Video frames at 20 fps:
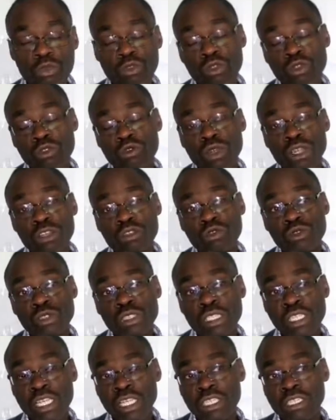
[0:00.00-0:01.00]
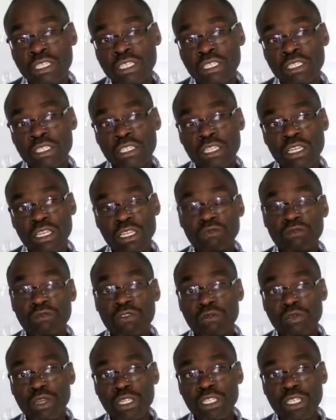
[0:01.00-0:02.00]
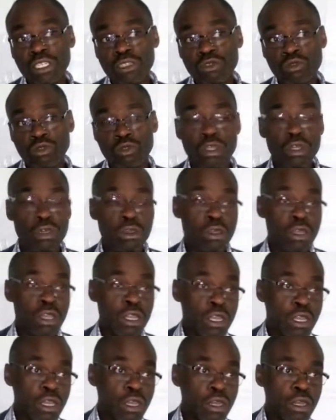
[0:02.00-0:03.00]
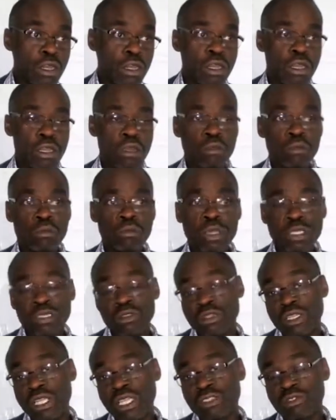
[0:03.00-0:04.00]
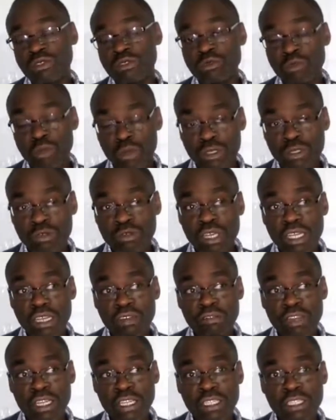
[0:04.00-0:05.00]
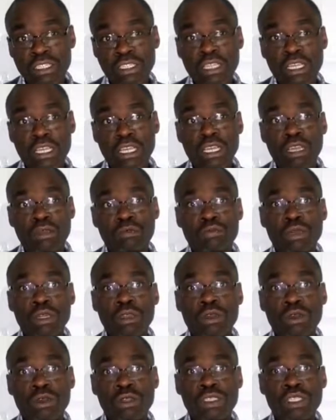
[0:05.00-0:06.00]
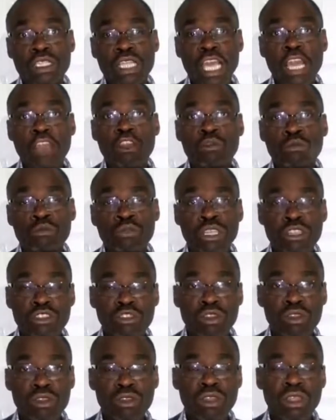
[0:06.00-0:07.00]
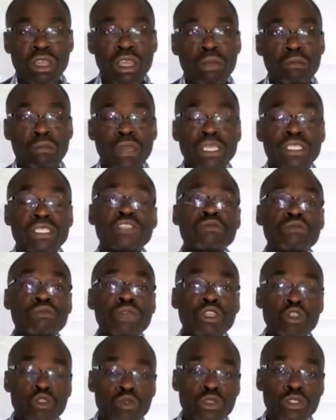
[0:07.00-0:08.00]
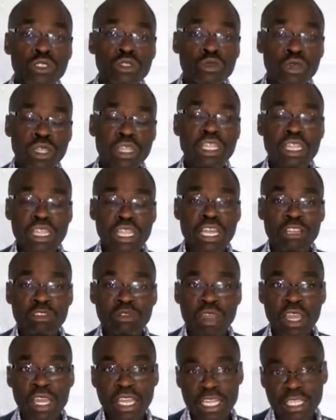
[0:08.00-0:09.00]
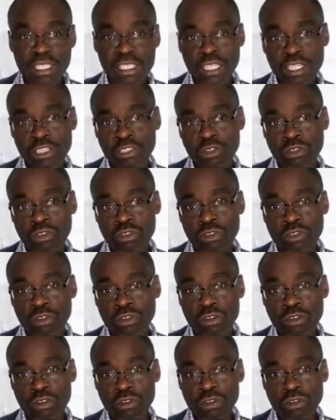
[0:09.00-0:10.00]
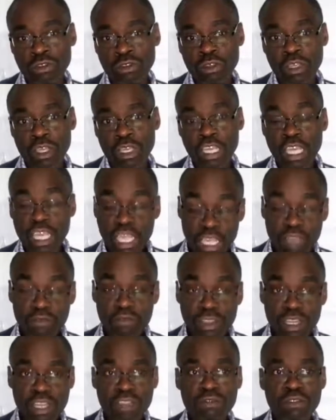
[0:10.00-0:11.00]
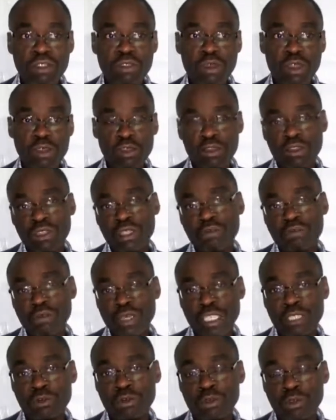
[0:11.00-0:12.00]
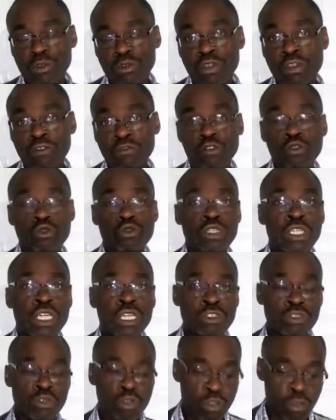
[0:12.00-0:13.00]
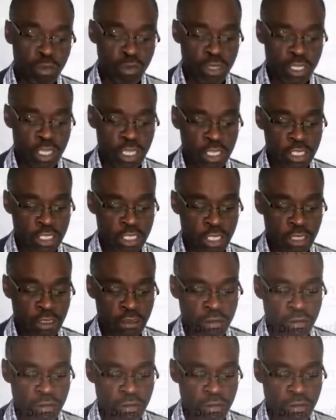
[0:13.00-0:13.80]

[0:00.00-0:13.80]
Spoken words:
not want to send information to the person that's not most relevant, because their opinion may still be used within that organization, okay, even if they were not the best people to have looked at your communication.